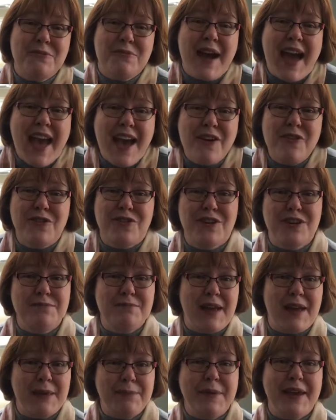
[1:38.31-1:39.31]
wow, could
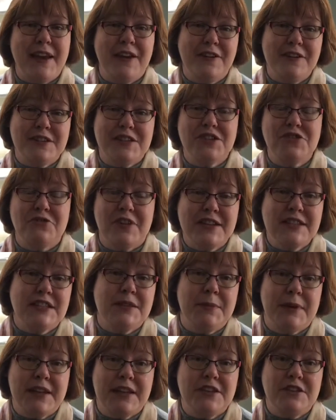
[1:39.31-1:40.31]
my parents trust
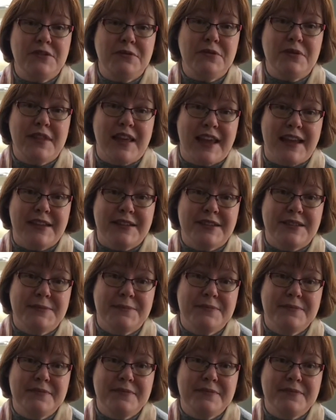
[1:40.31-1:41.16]
me to do things?